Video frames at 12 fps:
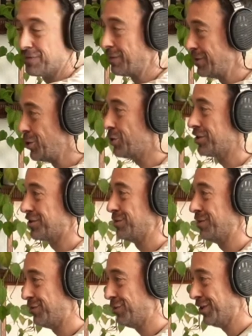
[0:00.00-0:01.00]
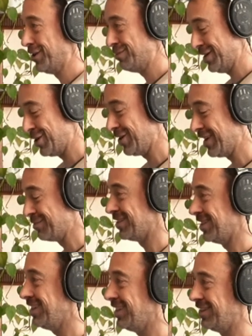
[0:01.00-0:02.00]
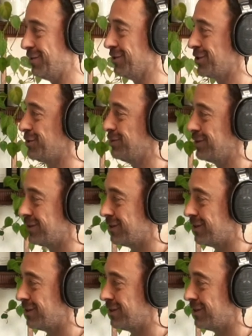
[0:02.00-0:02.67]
from the orchestra before the piano comes in the original.